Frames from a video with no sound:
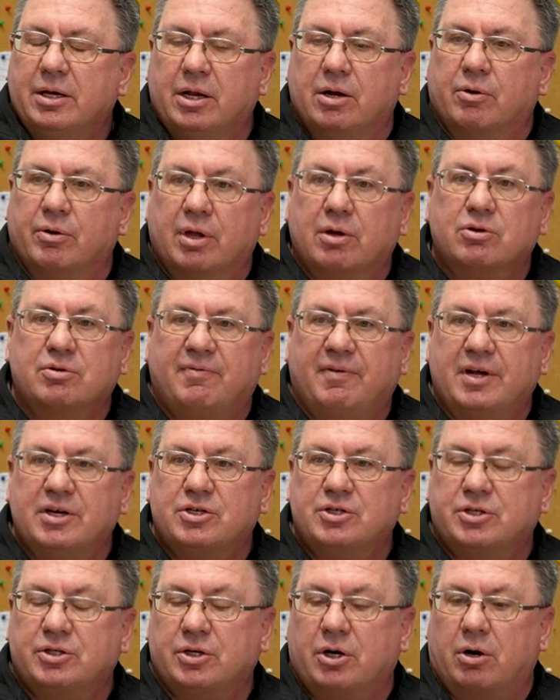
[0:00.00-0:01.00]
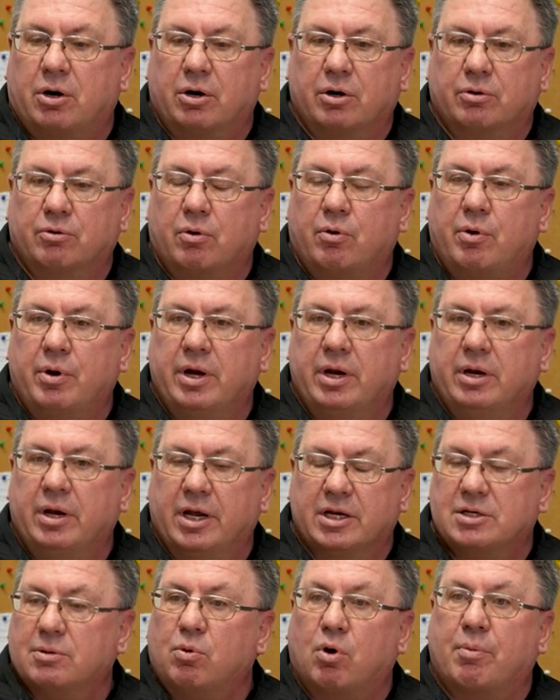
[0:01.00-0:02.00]
You know, those fish are growing,
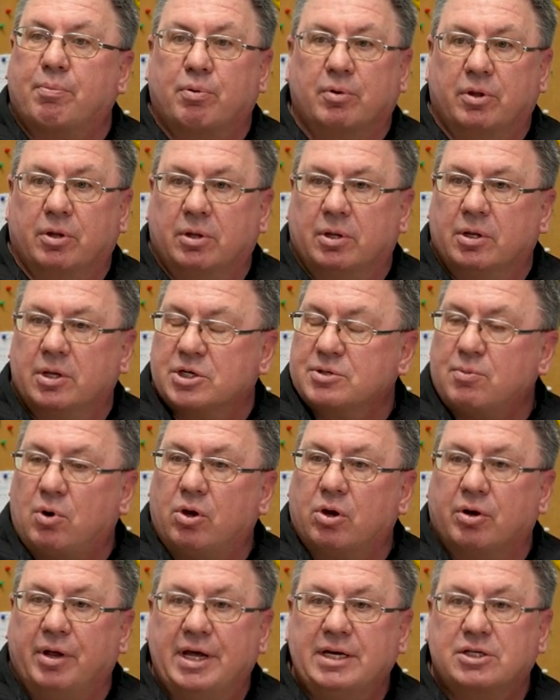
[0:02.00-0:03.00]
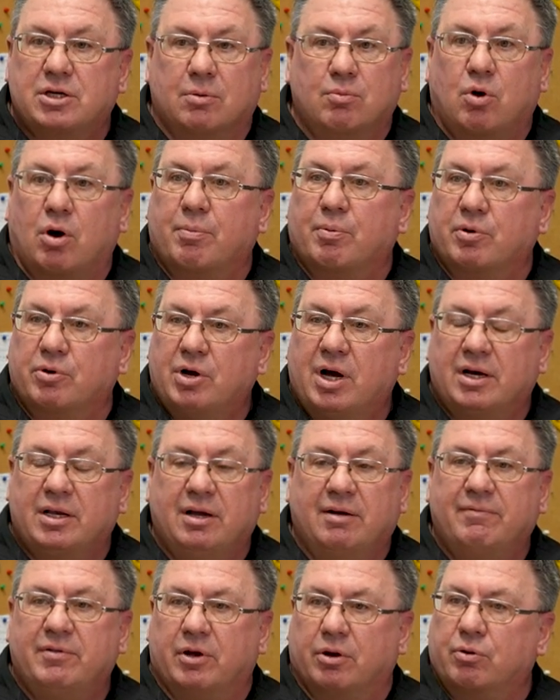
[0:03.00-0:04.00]
it's a more, the smaller lakes are more
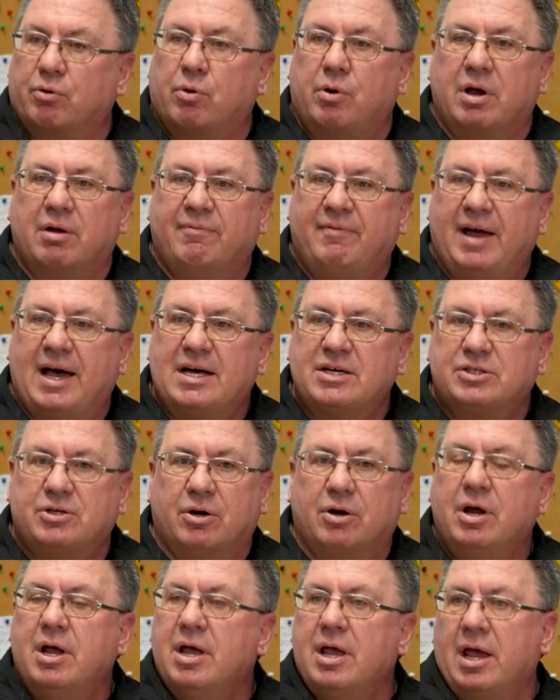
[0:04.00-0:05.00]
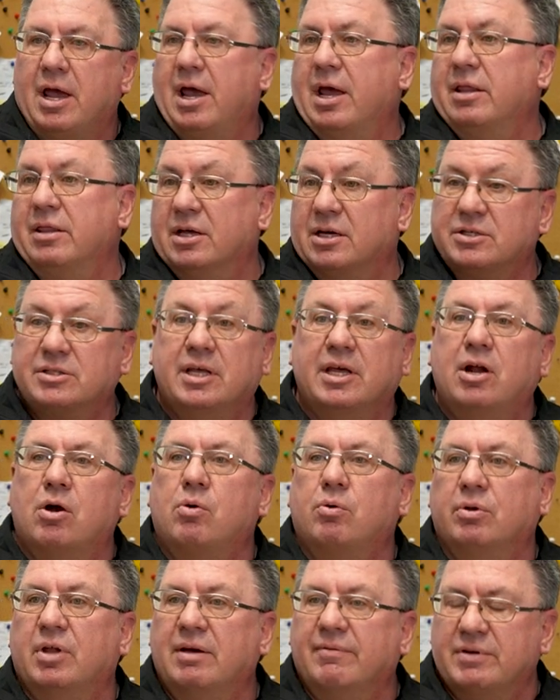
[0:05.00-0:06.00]
productive, they're growing faster, and thus they
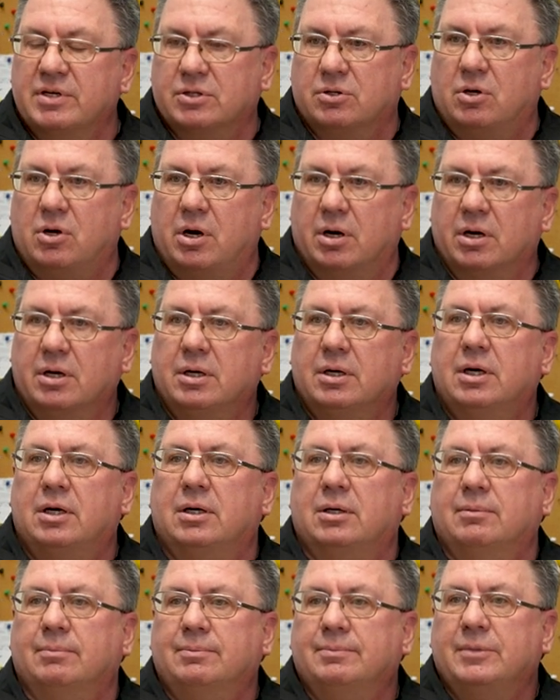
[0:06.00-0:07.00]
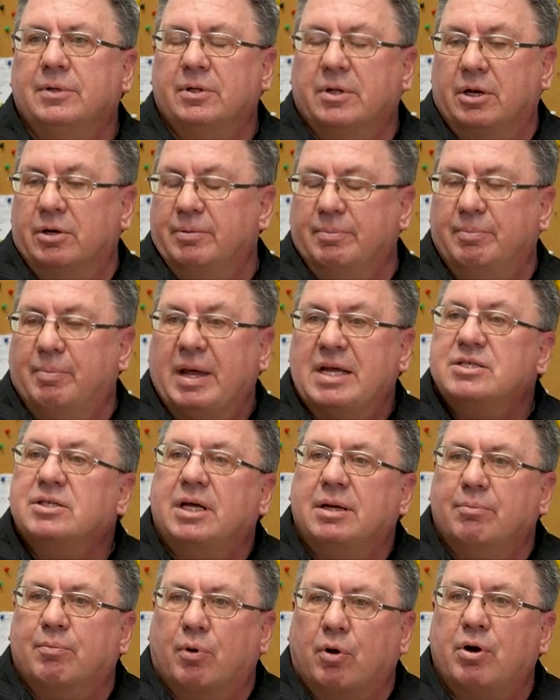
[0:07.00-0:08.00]
don't live as long. Um, they're
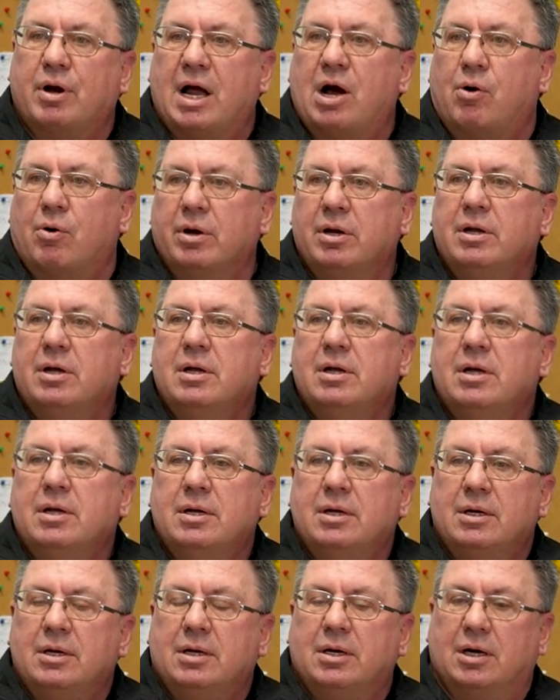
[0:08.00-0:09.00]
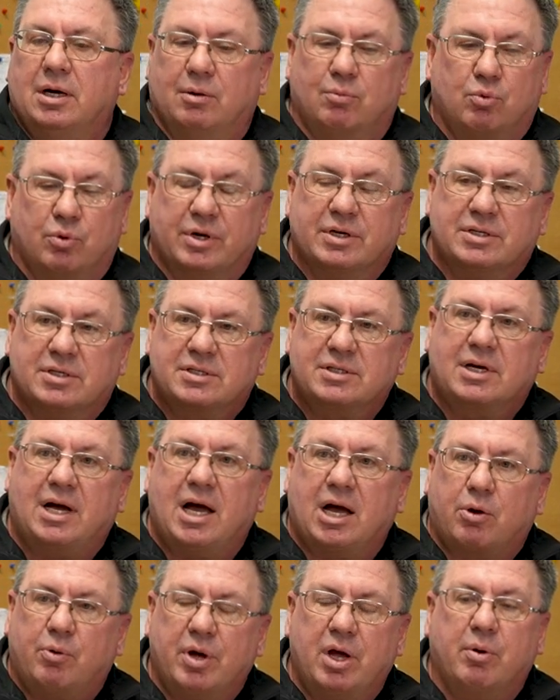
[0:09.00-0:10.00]
basically burn out. Um, whereas in
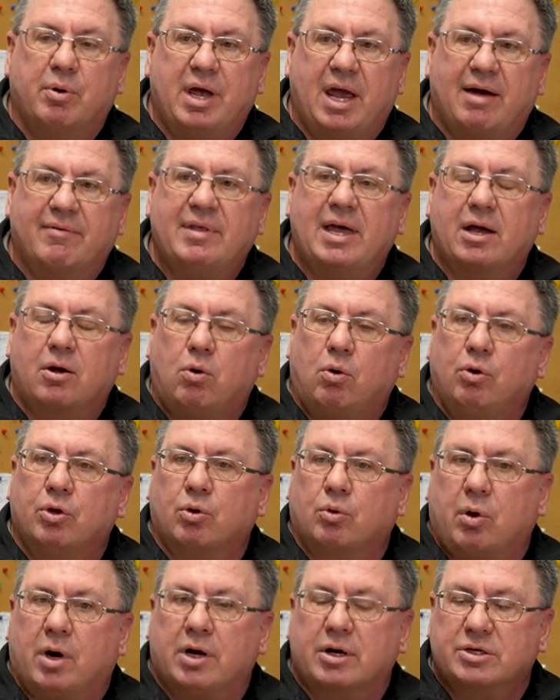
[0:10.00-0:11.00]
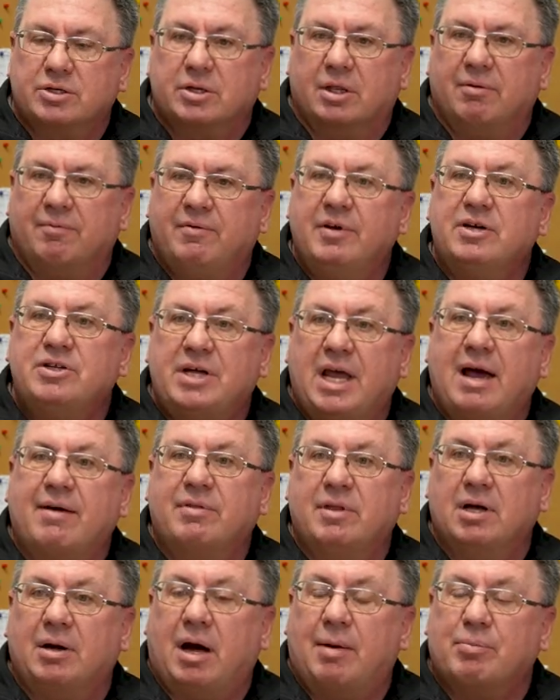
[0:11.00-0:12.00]
Sakakawea, we have that colder water, so the fish
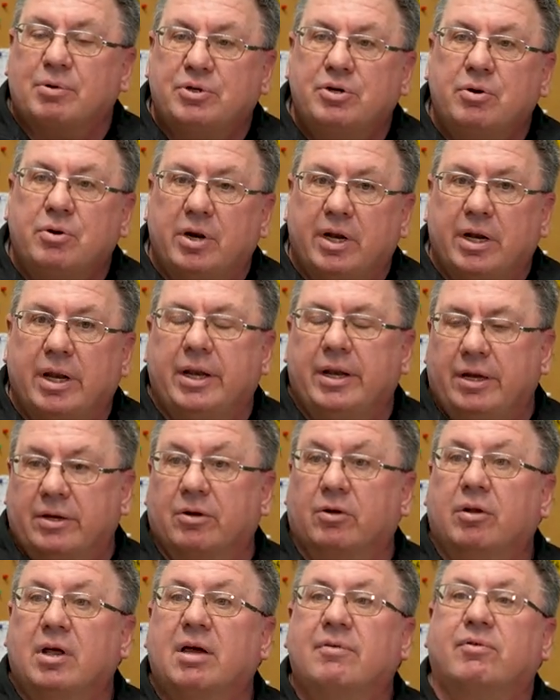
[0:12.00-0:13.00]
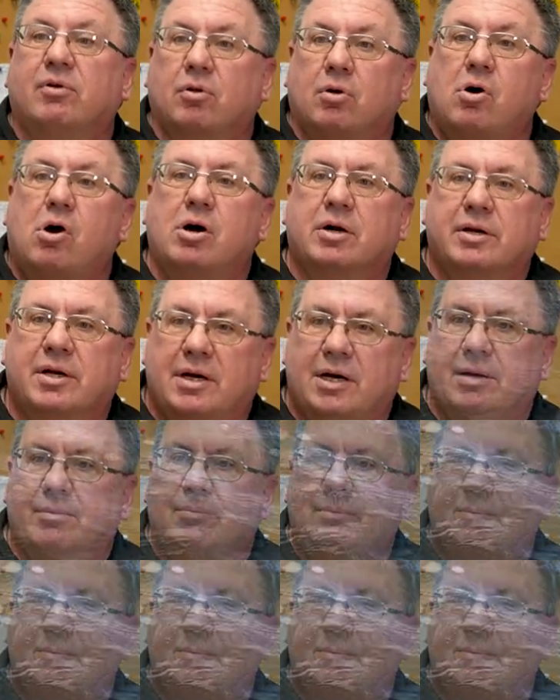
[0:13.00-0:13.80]
have the opportunity to live a long time.